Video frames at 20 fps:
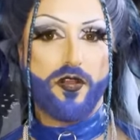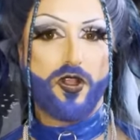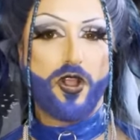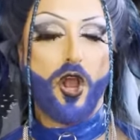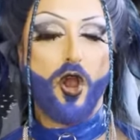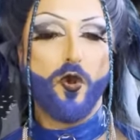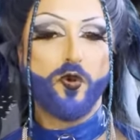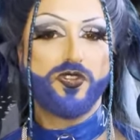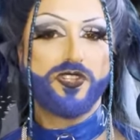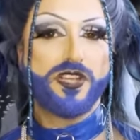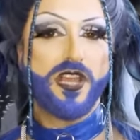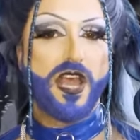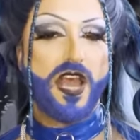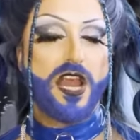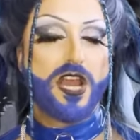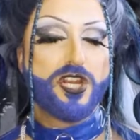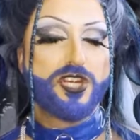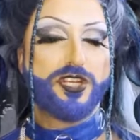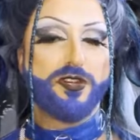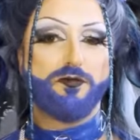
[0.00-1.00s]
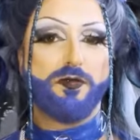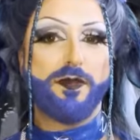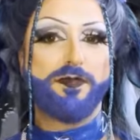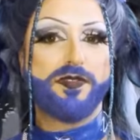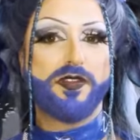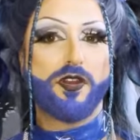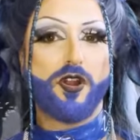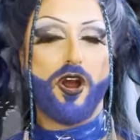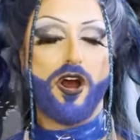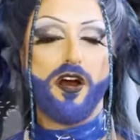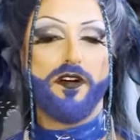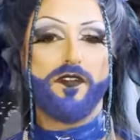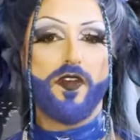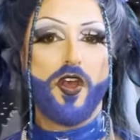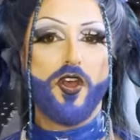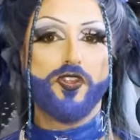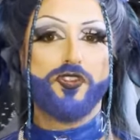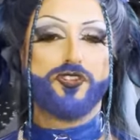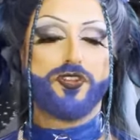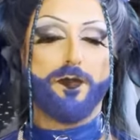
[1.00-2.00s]
coat. She rips it off
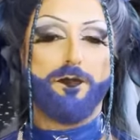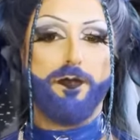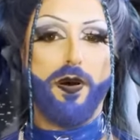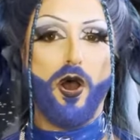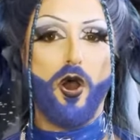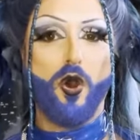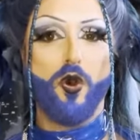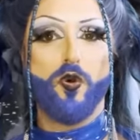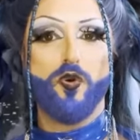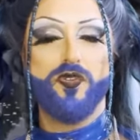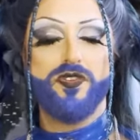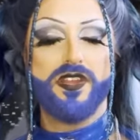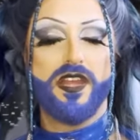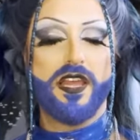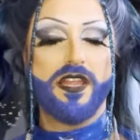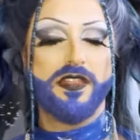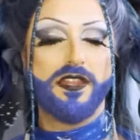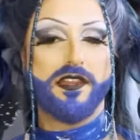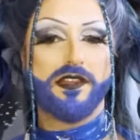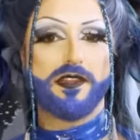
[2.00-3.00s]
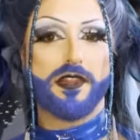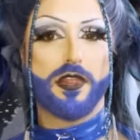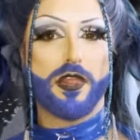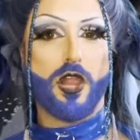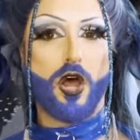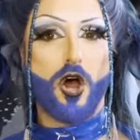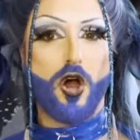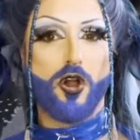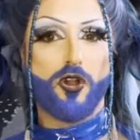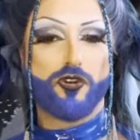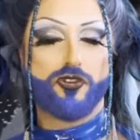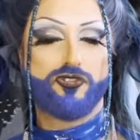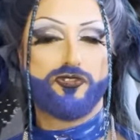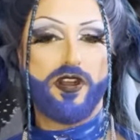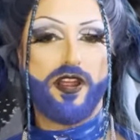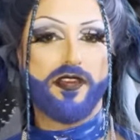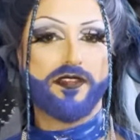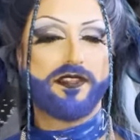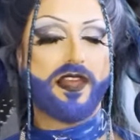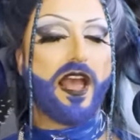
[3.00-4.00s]
to pose in this long
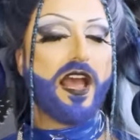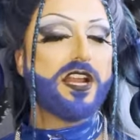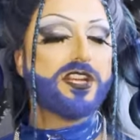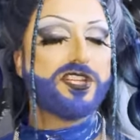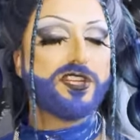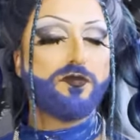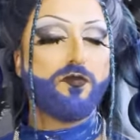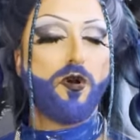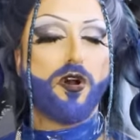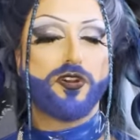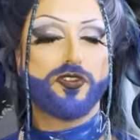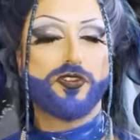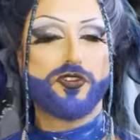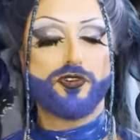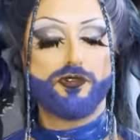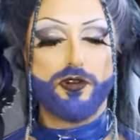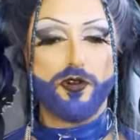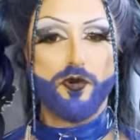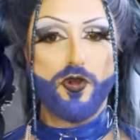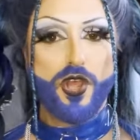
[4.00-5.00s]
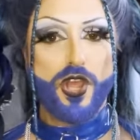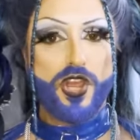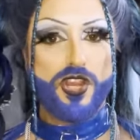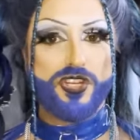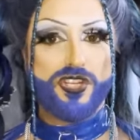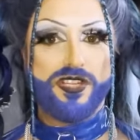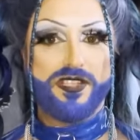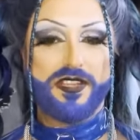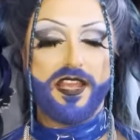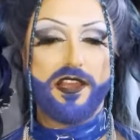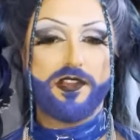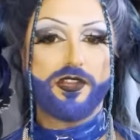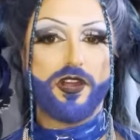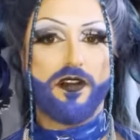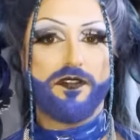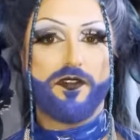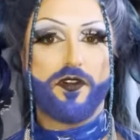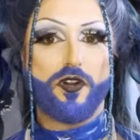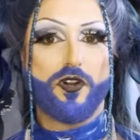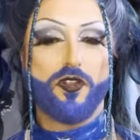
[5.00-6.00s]
dress. As she walks through, she takes
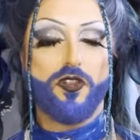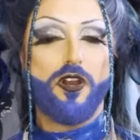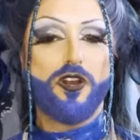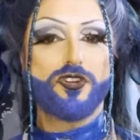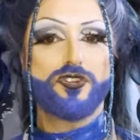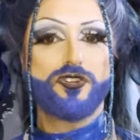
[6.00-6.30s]
off her long